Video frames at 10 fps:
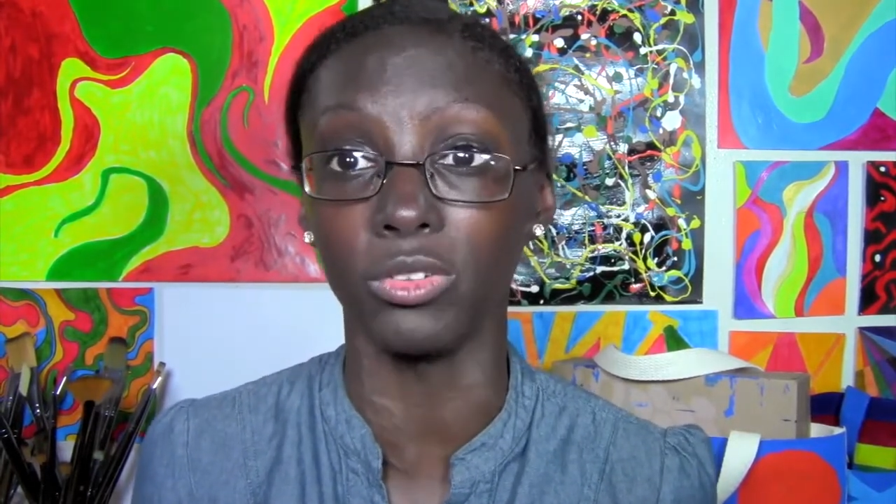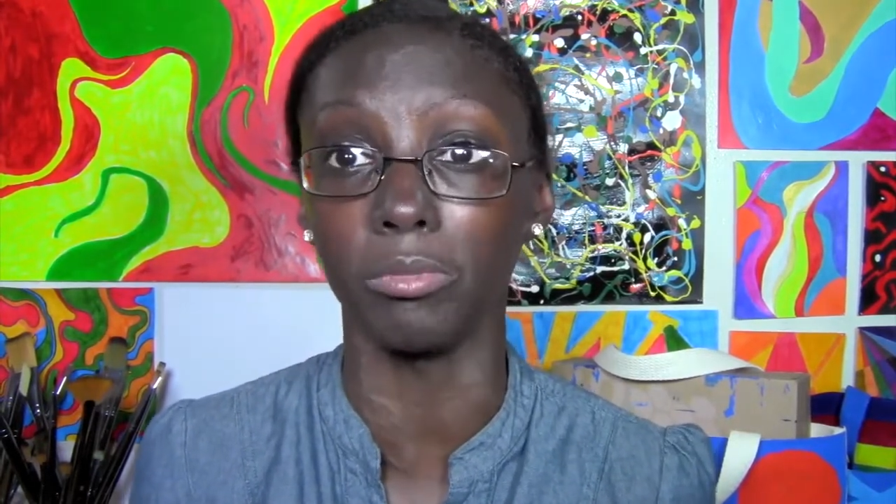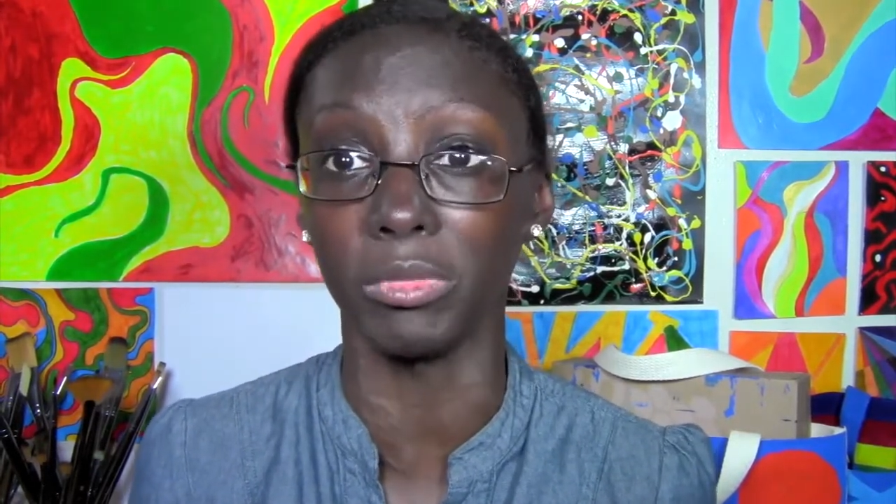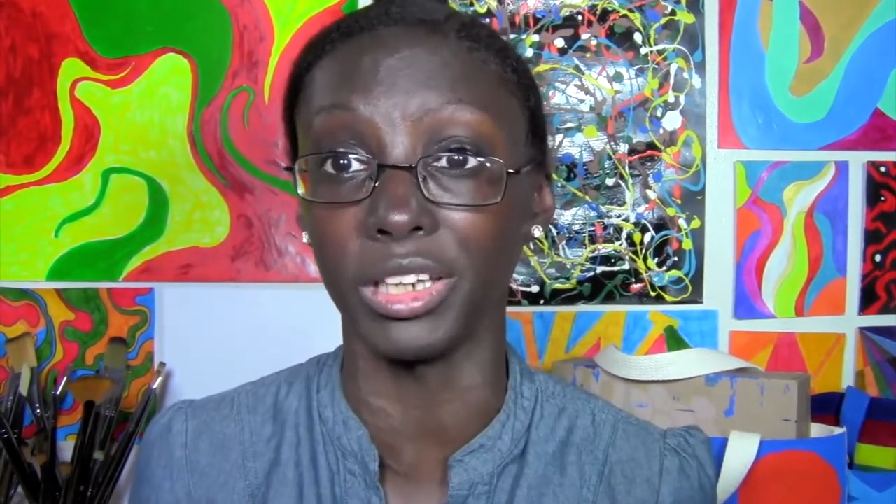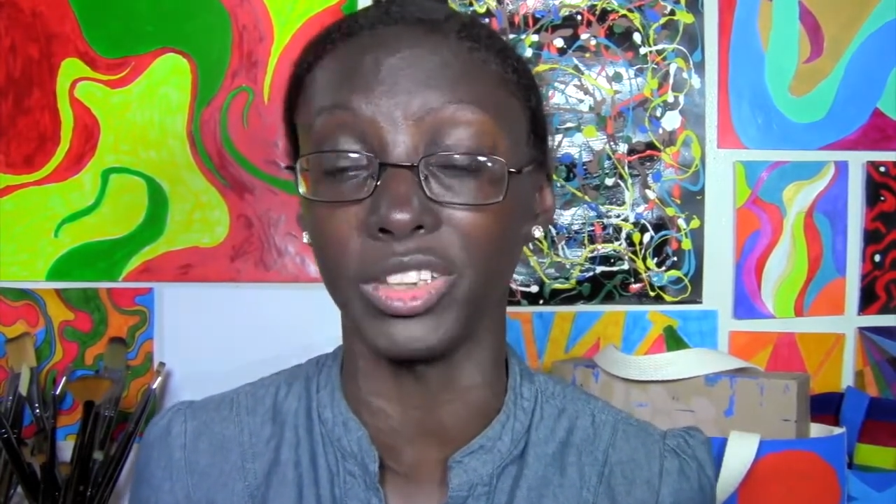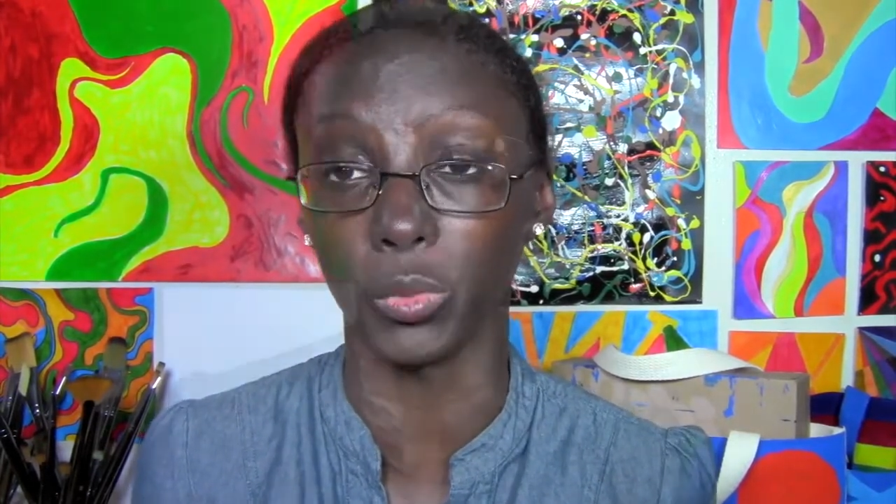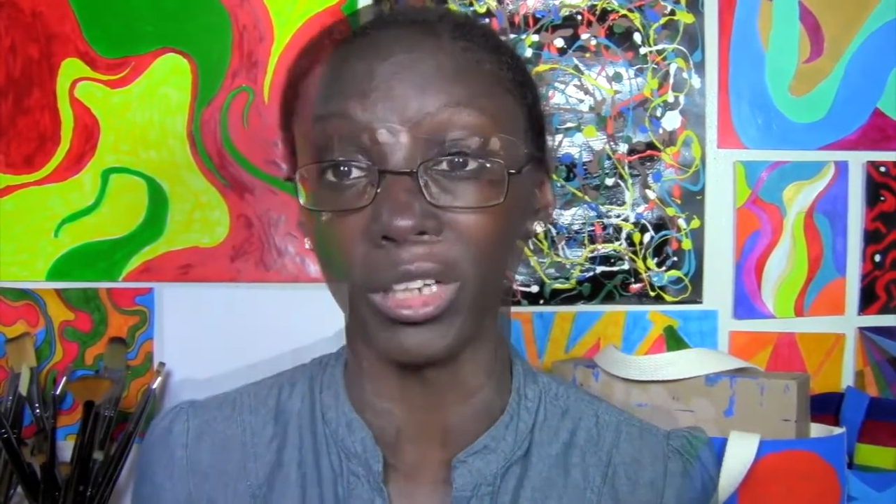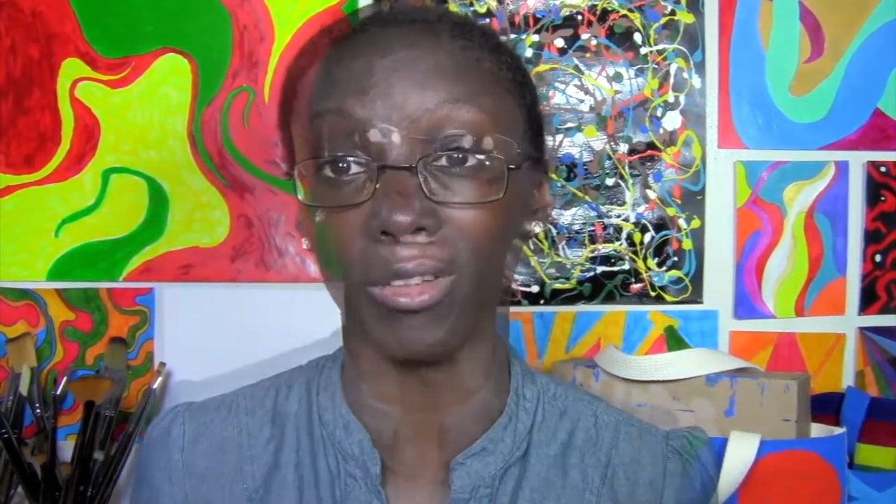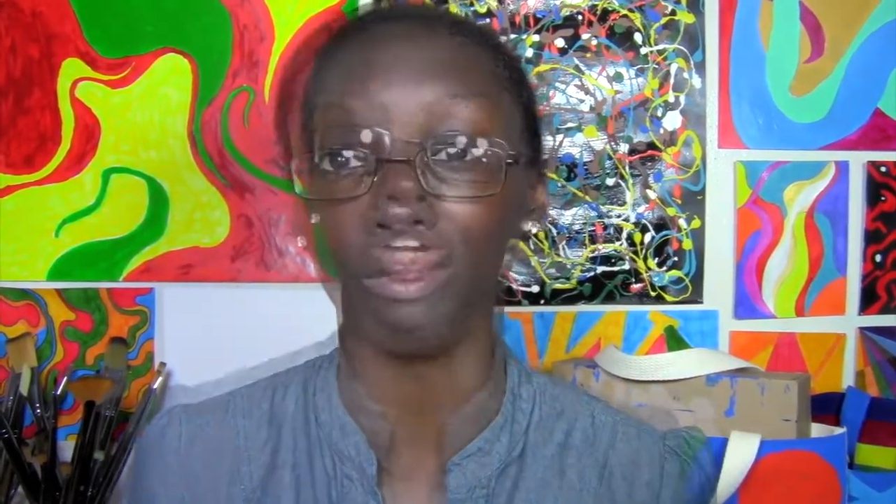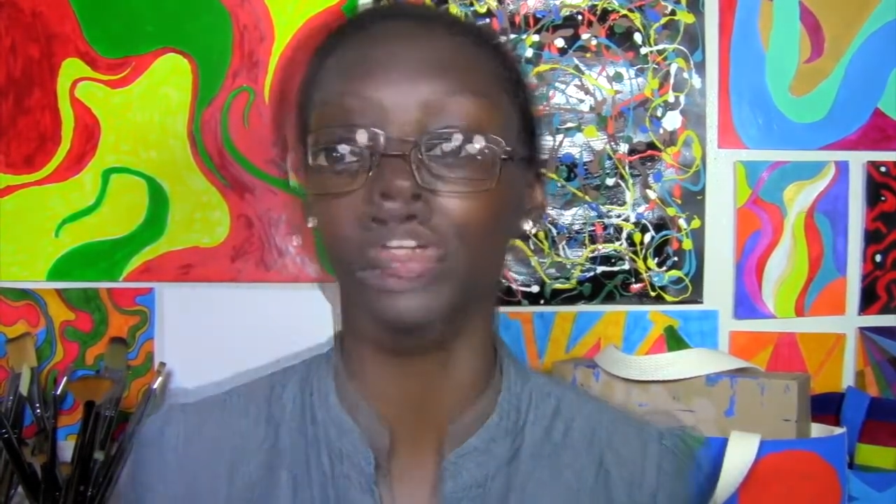for me as well.